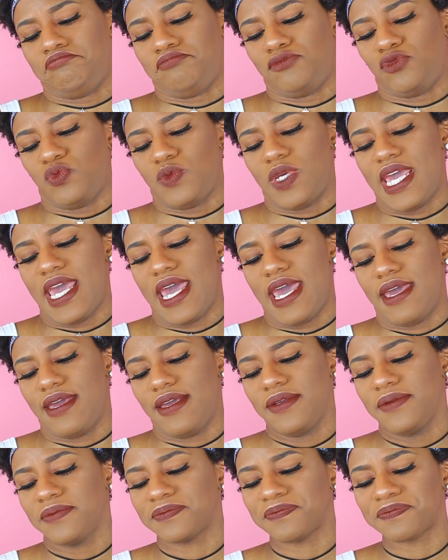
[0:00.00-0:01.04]

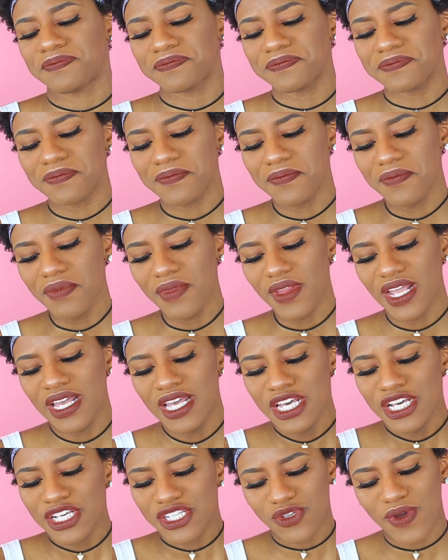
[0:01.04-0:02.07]
Okay.
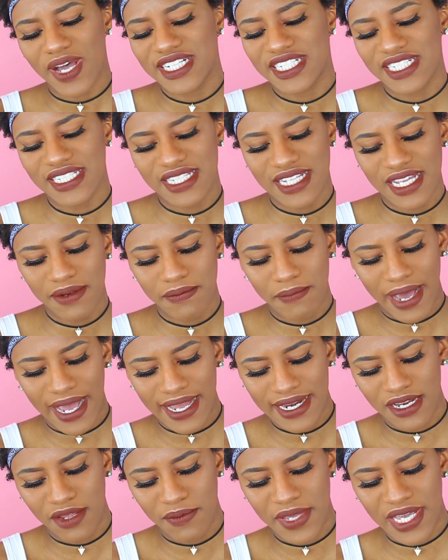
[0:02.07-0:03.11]
So I just didn't
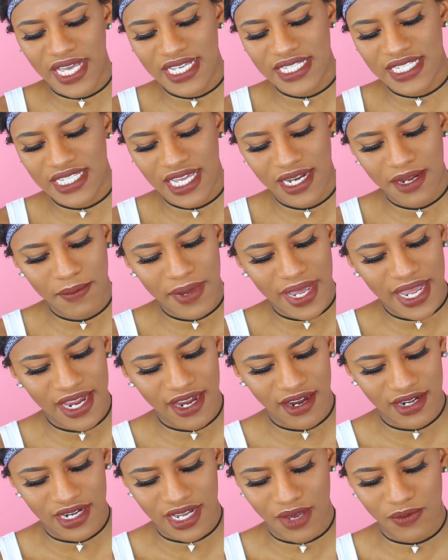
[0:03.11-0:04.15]
mind it because getting my
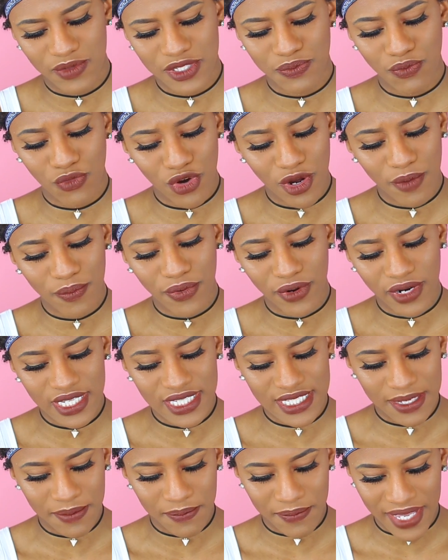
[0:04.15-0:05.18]
hair done was more
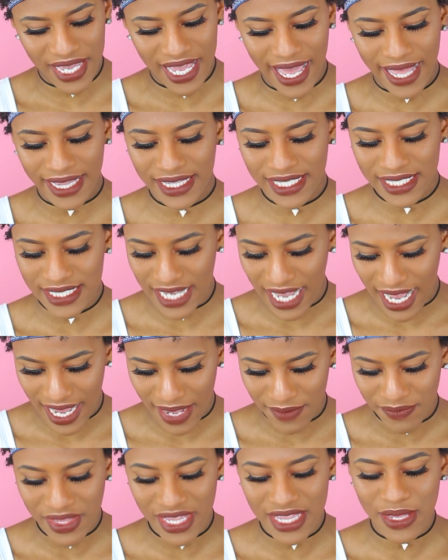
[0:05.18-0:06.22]
important to me at the
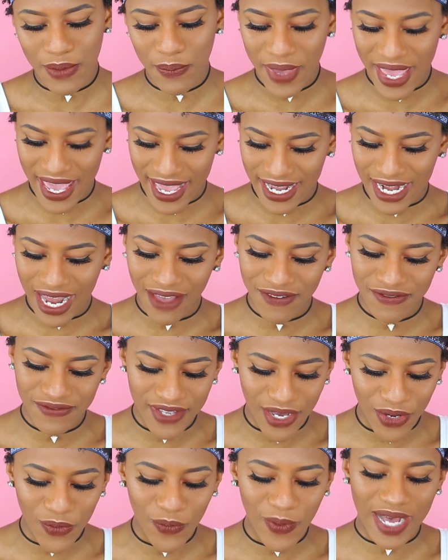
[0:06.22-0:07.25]
time than the pain I
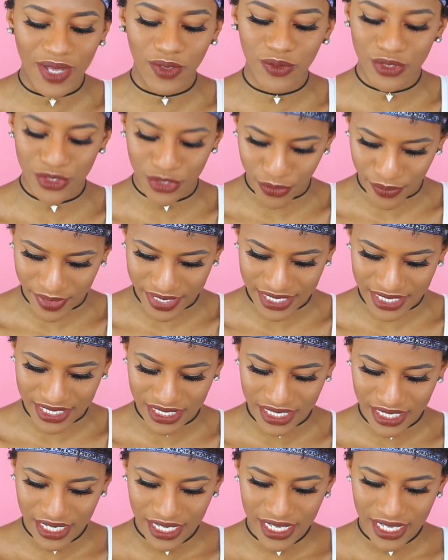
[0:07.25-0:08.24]
felt while doing it.